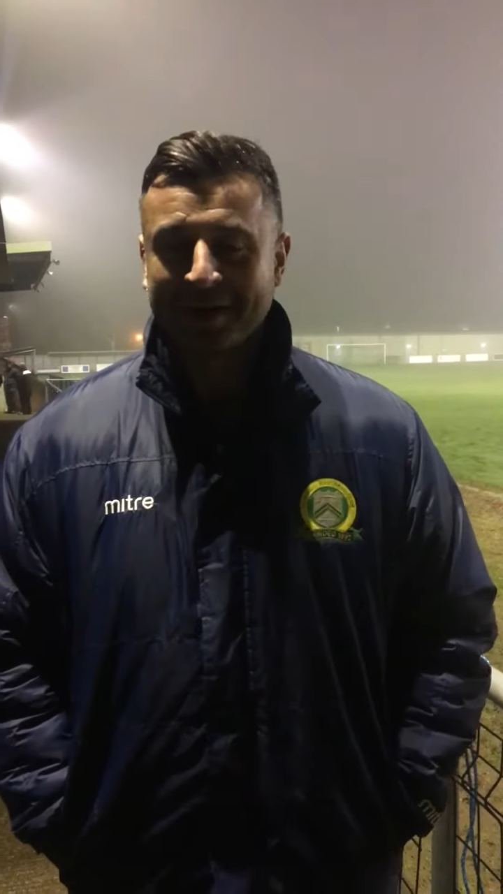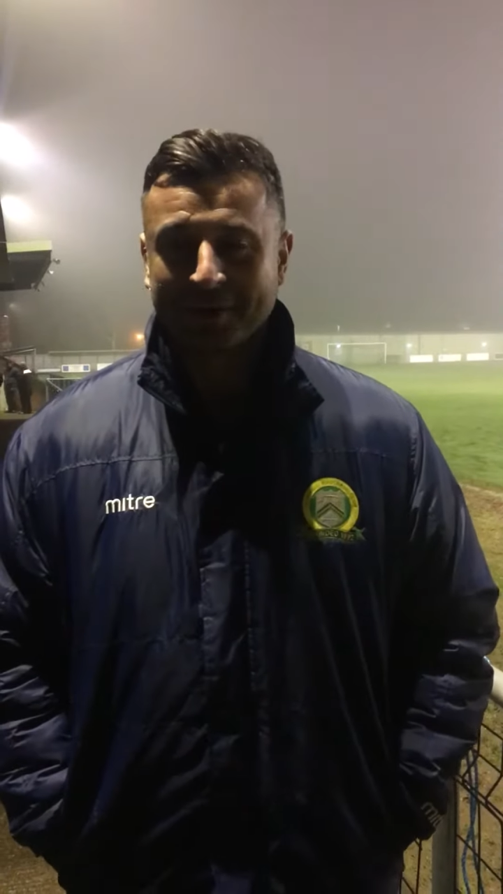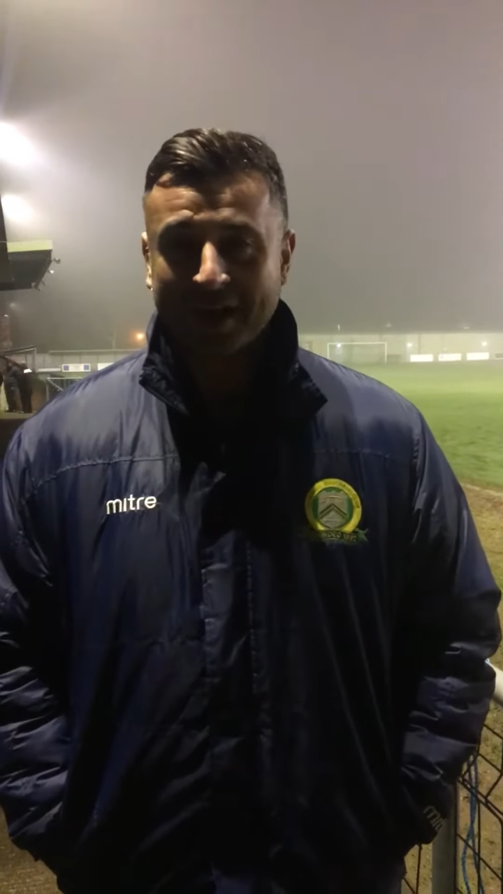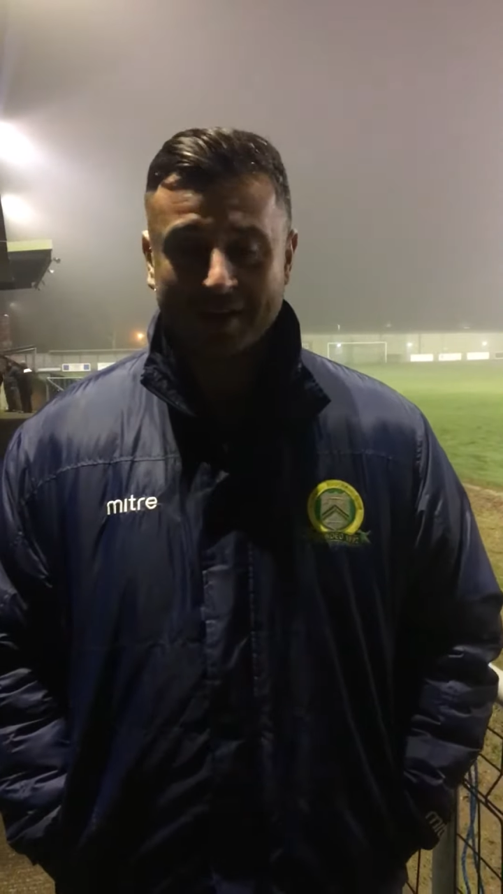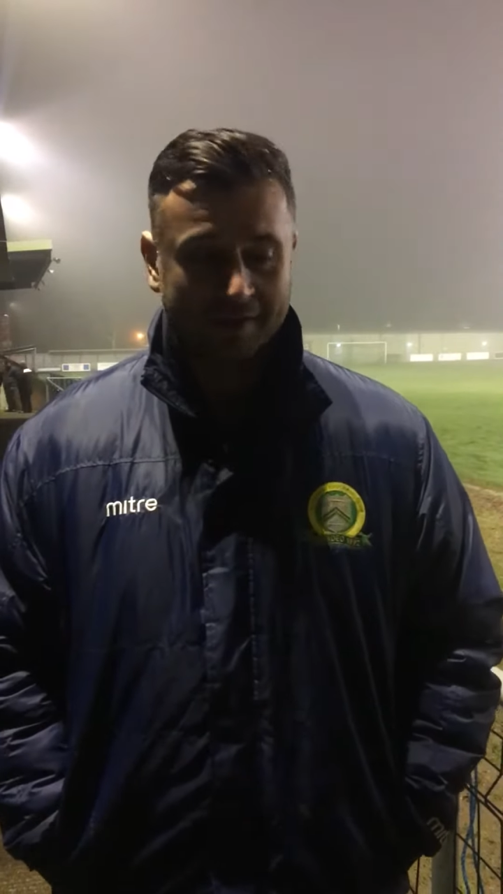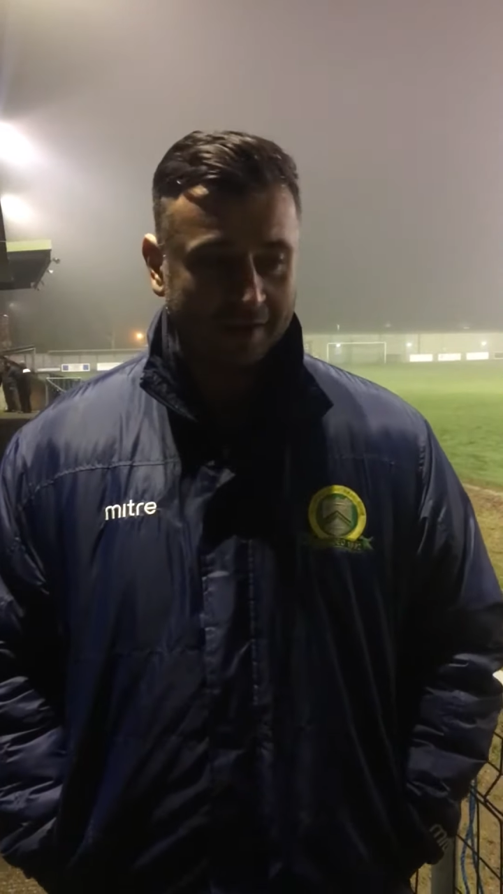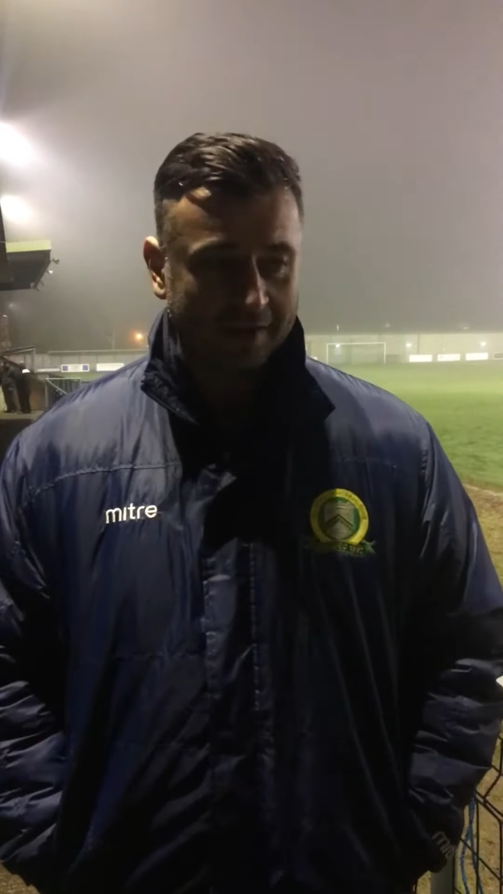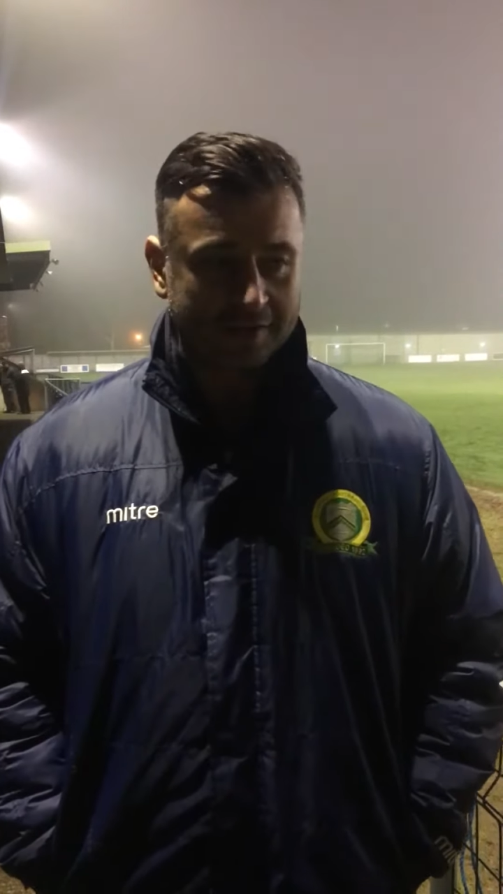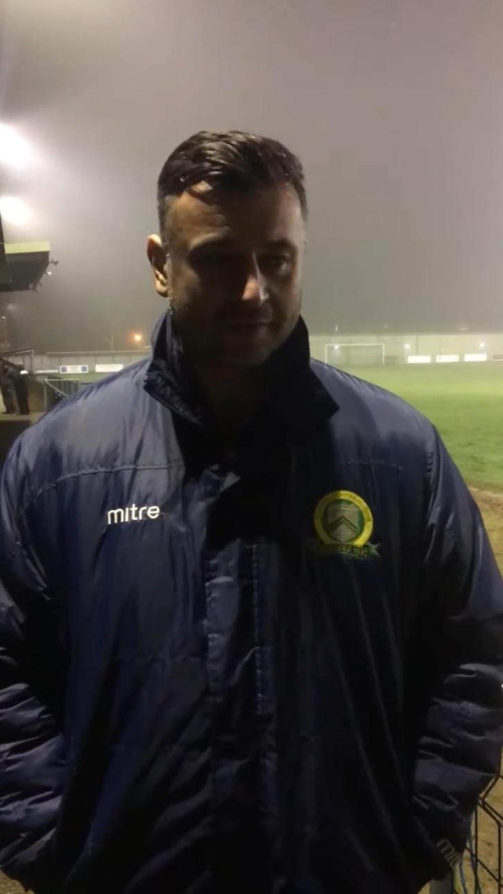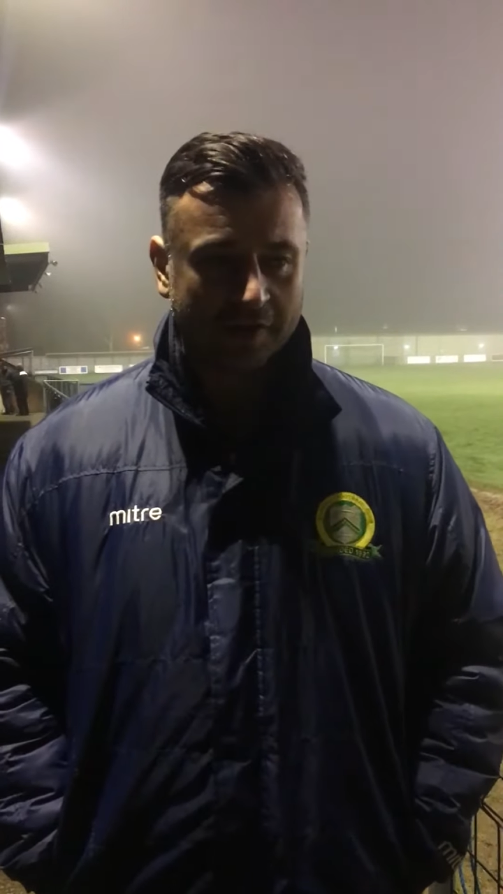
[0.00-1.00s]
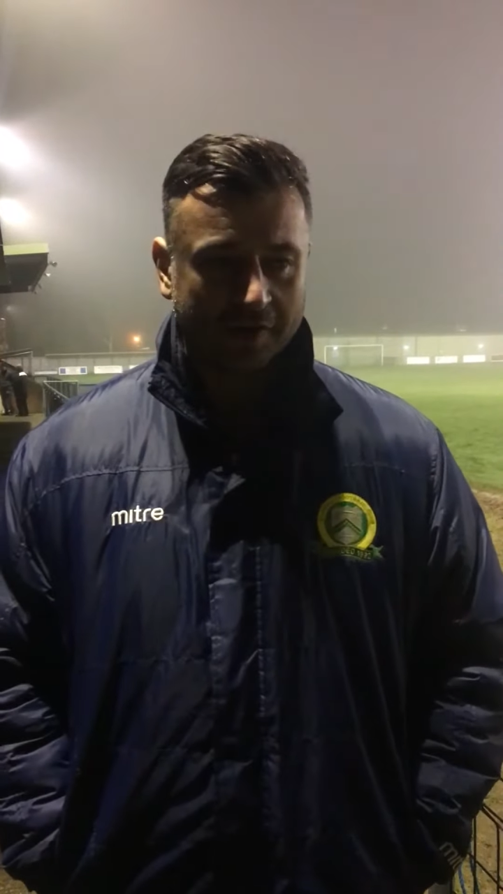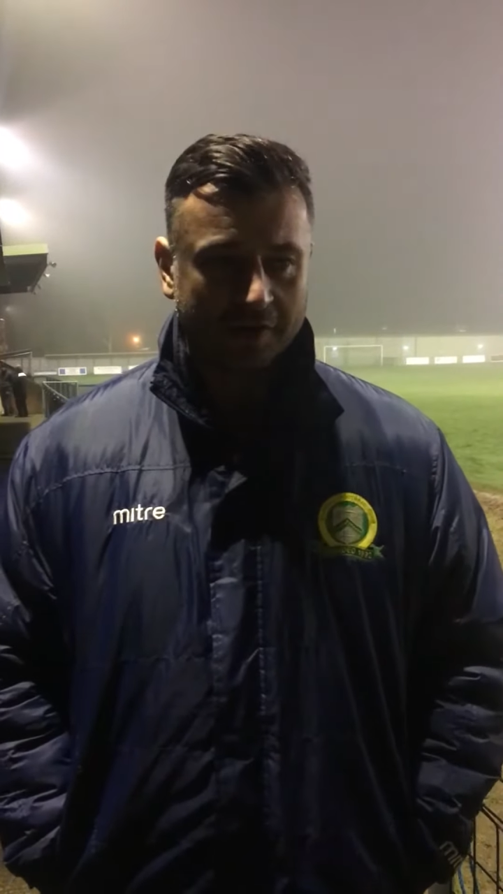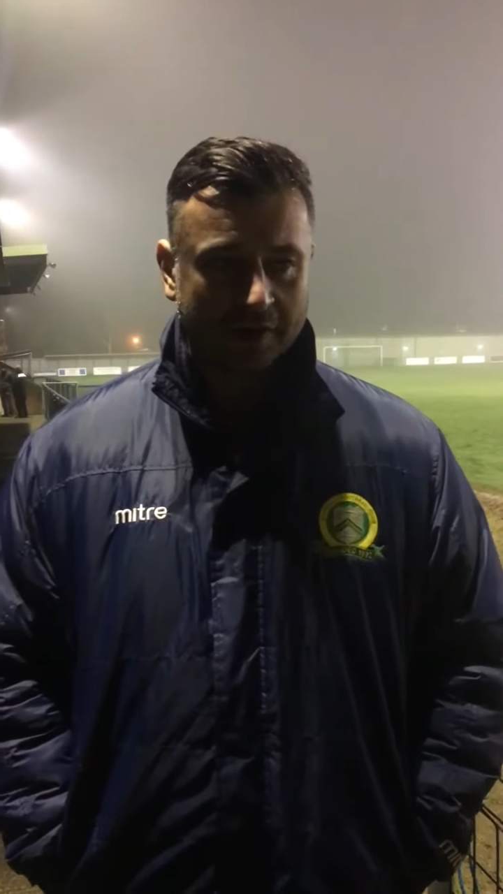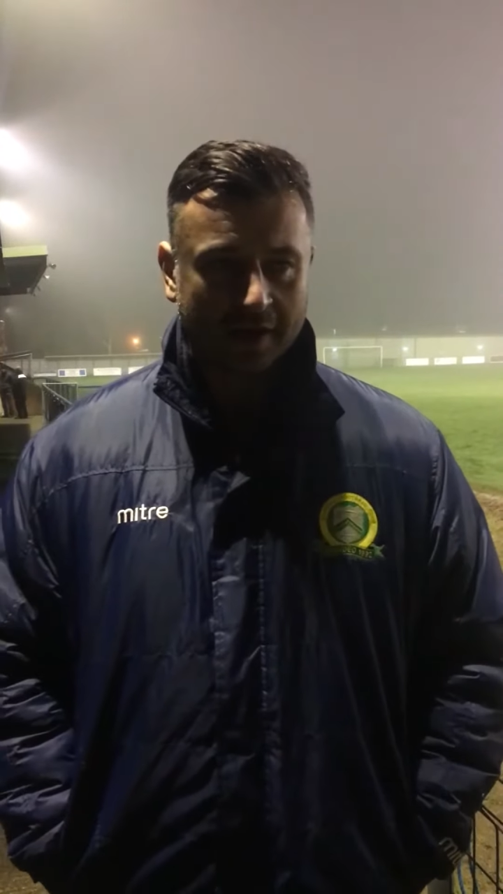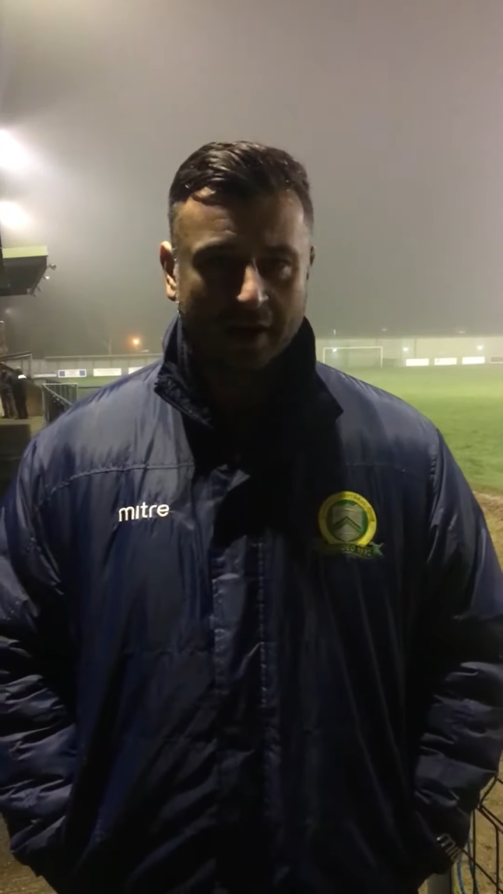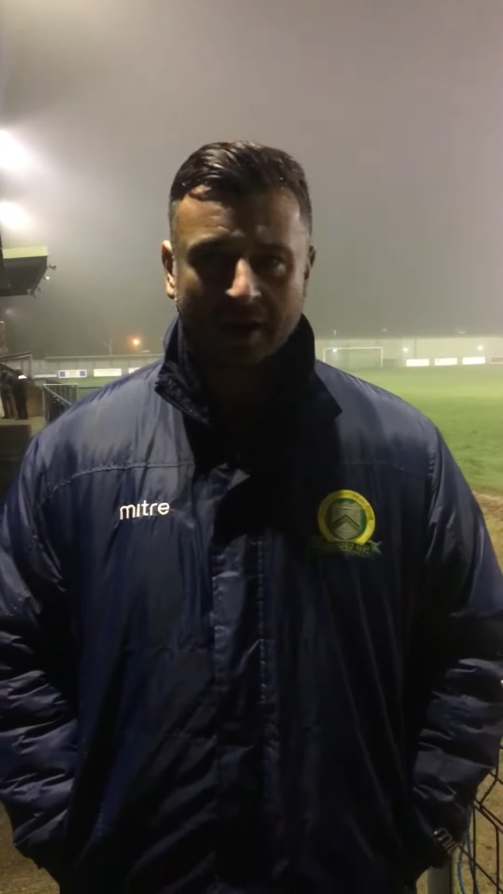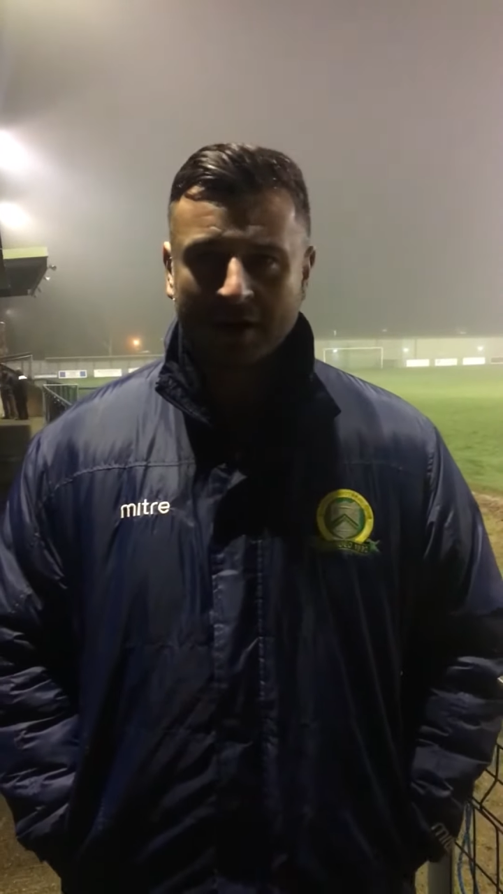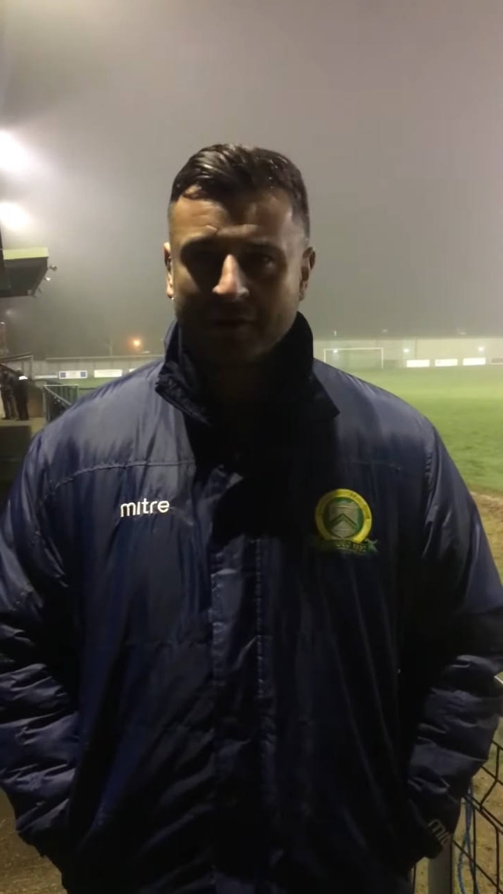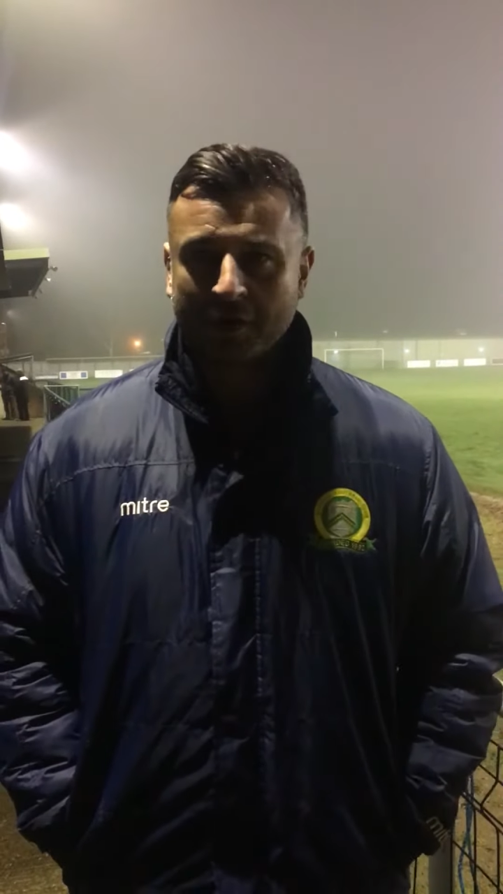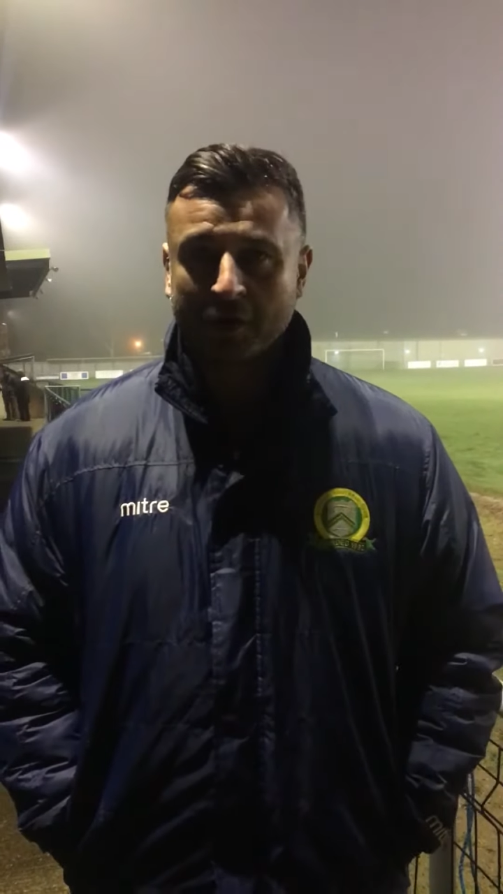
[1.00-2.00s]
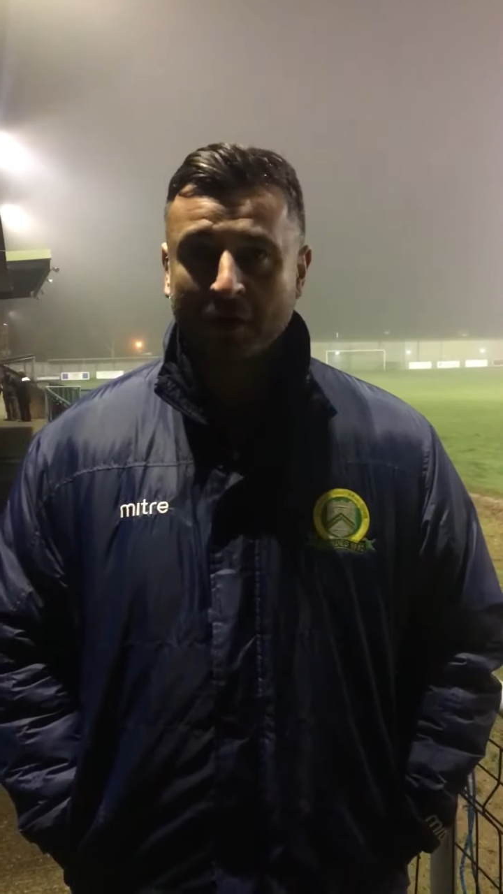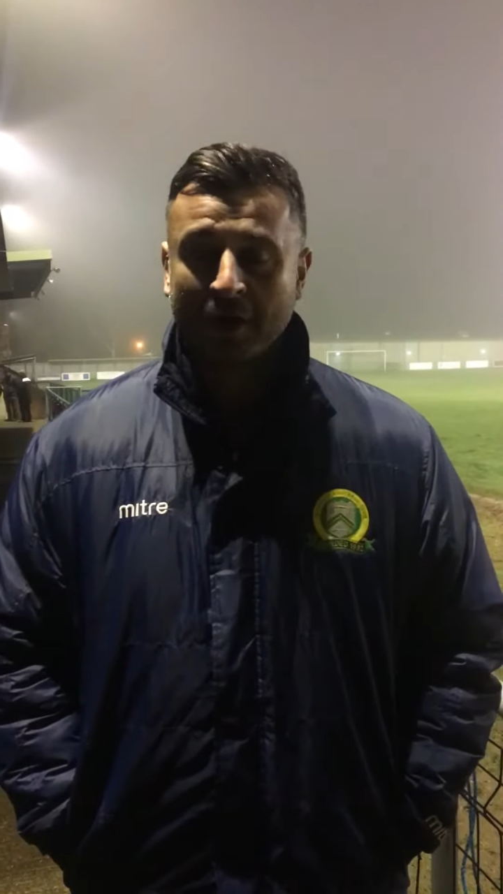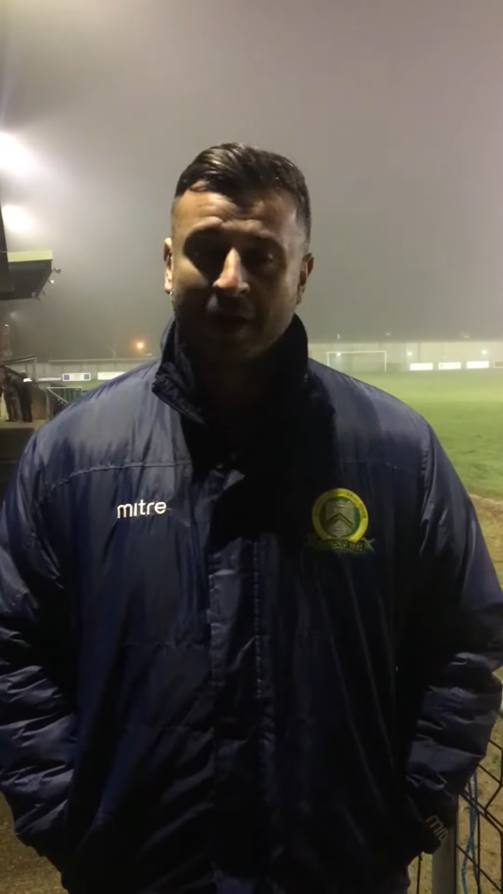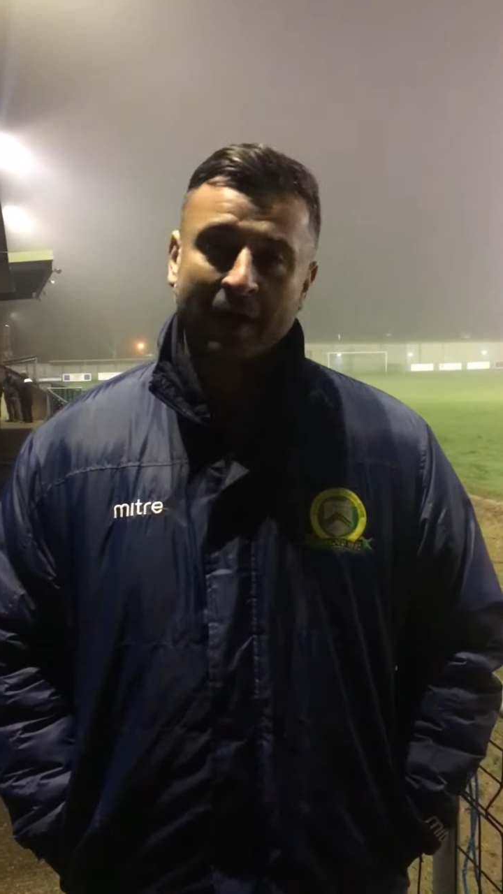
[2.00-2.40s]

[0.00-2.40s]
But yeah, it's a very good goal.